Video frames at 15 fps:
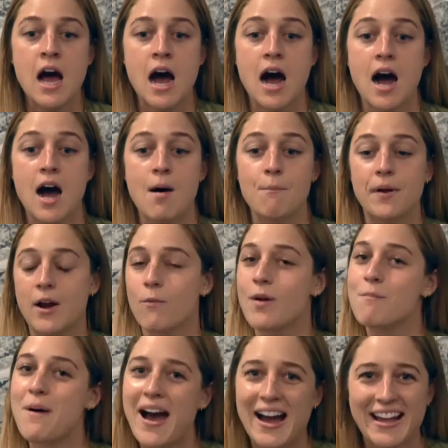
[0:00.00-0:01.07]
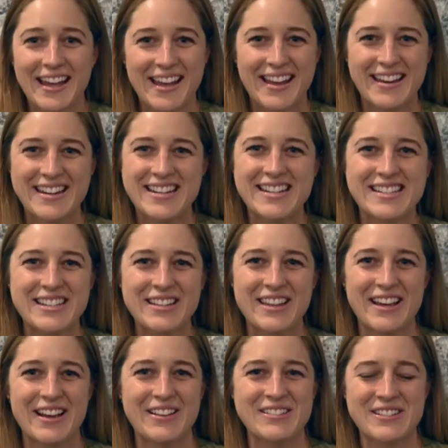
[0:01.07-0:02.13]
But I went back into
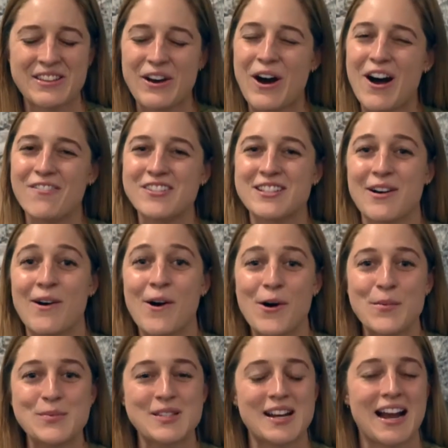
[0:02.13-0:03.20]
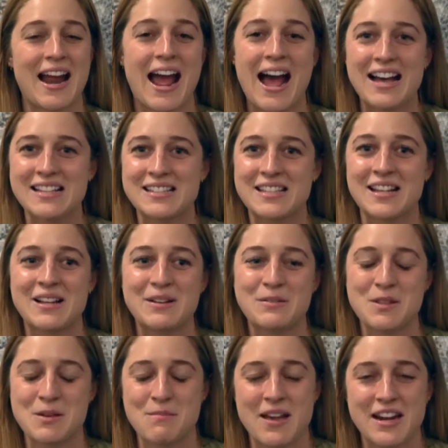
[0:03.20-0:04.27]
the office at Homes, and I asked the
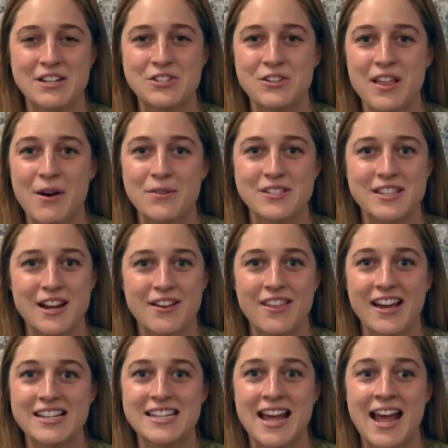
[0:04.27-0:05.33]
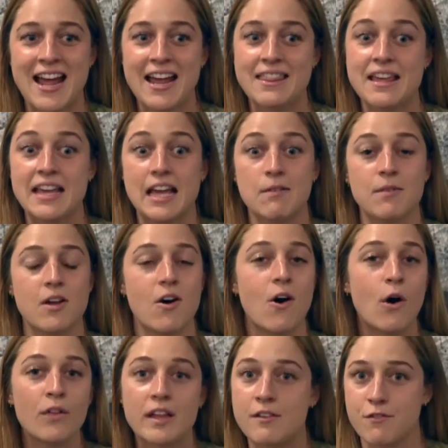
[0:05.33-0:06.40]
manager that was there that day, and they gave me
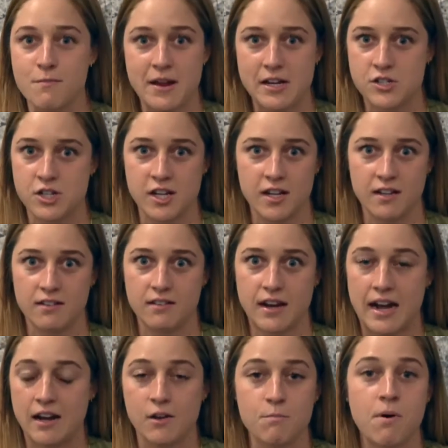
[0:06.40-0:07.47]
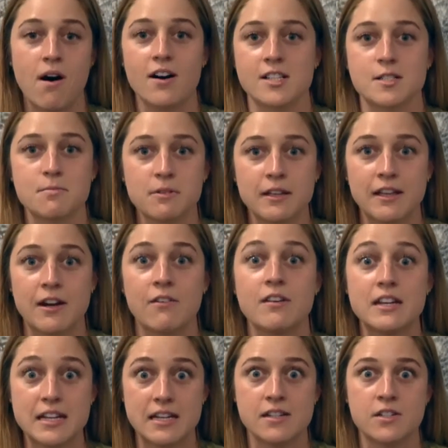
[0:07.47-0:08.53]
all the information that I could possibly
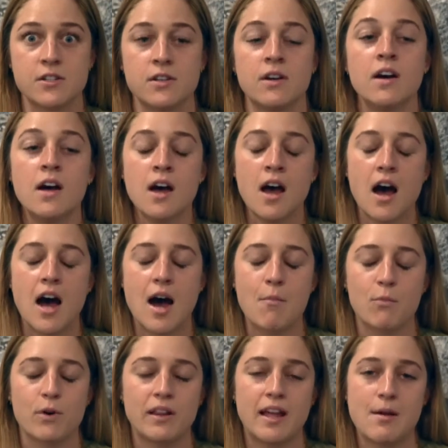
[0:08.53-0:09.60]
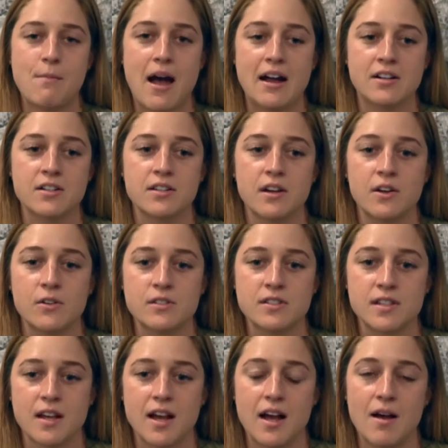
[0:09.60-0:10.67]
need to relay back to those
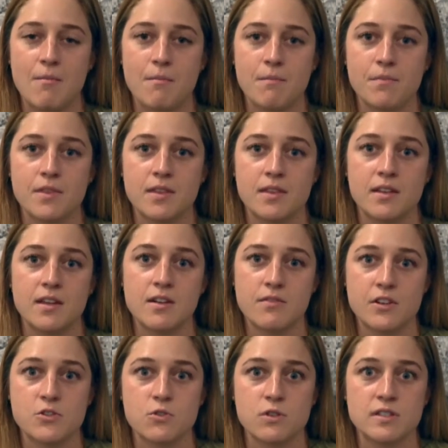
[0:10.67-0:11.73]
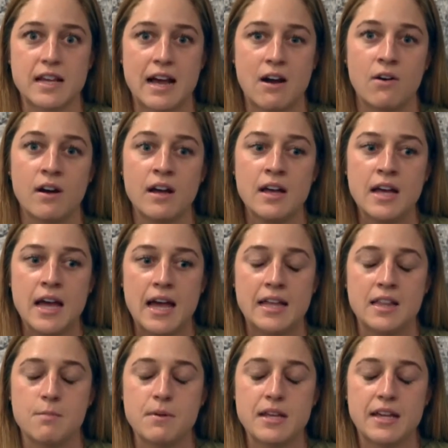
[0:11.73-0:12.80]
the individuals out in
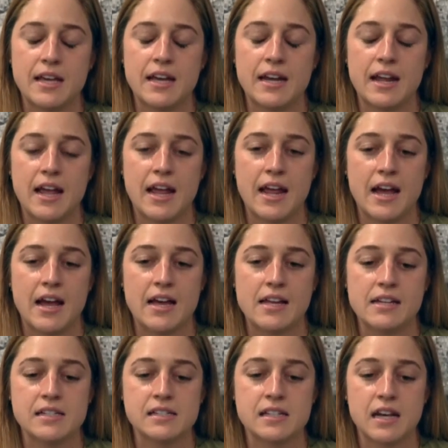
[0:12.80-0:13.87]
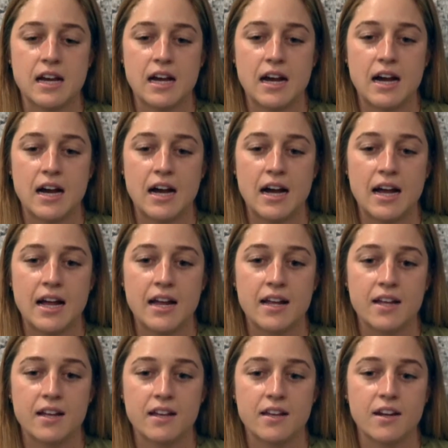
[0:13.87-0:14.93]
the beacon. And
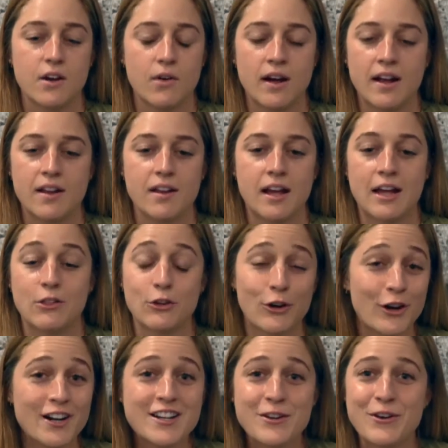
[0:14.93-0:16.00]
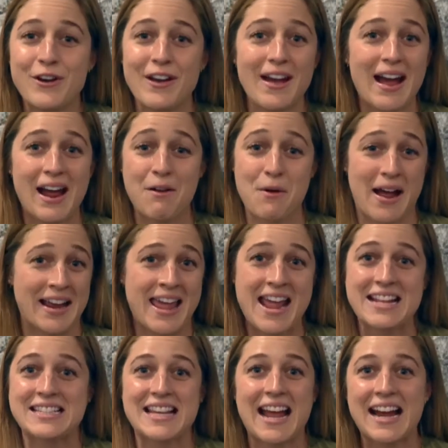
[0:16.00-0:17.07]
I learned. I
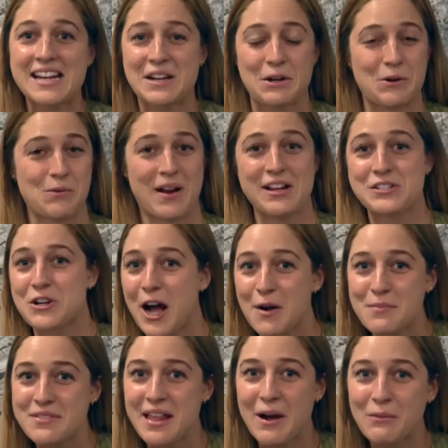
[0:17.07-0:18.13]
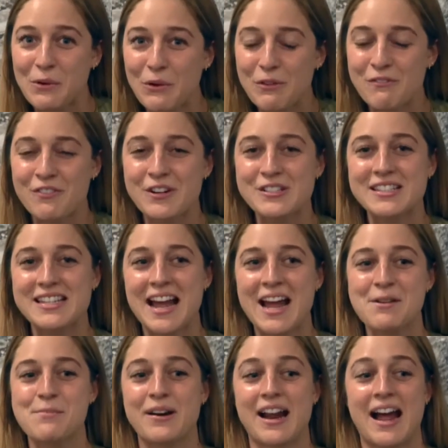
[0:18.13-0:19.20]
can't say I did a great job in that role the first day,
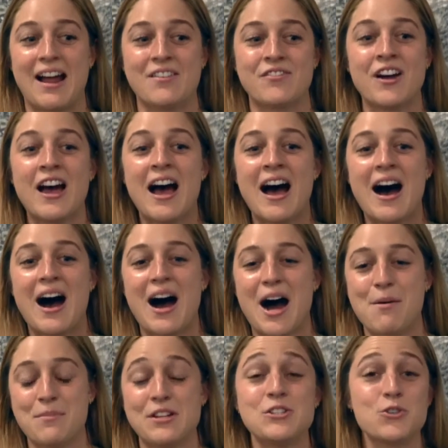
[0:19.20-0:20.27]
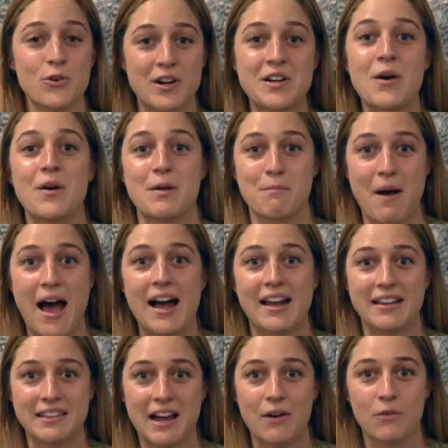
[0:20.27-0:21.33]
but I've enjoyed going back
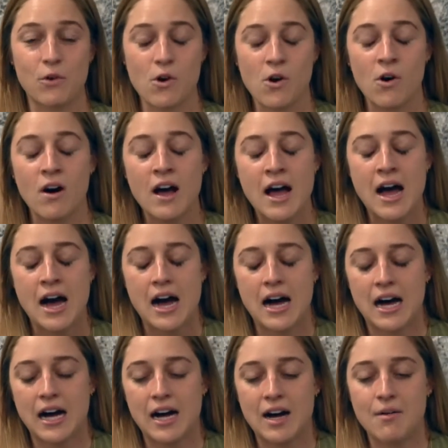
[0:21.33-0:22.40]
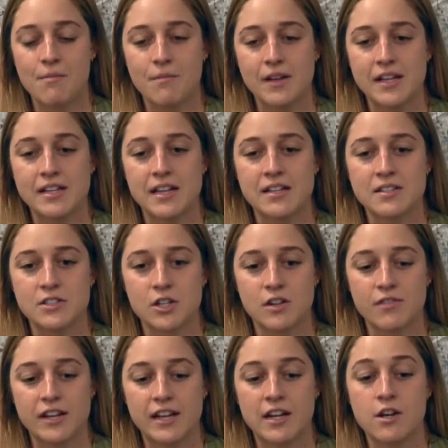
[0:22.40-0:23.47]
in that role and
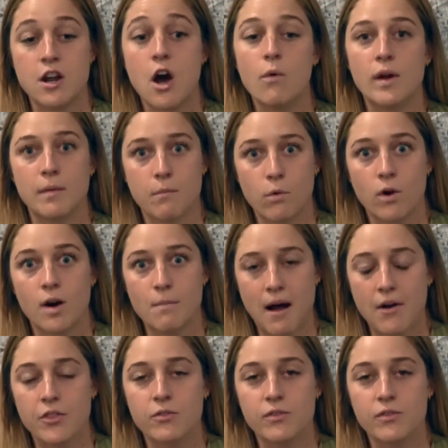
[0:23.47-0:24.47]
serving and knowing more about the